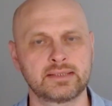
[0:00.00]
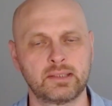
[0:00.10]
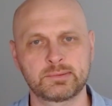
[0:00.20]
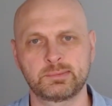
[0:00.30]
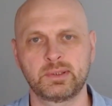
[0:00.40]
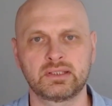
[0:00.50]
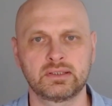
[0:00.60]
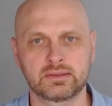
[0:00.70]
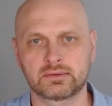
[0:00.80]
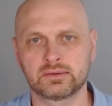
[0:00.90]
up
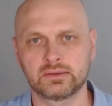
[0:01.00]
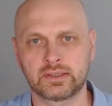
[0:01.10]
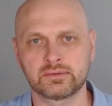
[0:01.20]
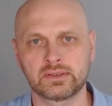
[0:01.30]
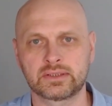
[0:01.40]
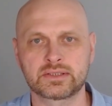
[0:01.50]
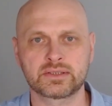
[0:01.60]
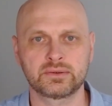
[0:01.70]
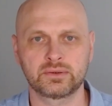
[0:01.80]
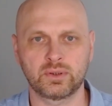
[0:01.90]
speaking clearly
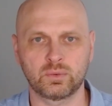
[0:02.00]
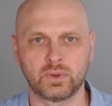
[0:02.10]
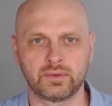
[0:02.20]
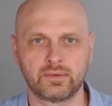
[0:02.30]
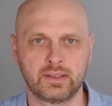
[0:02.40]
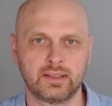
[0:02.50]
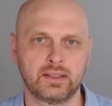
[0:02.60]
to no one.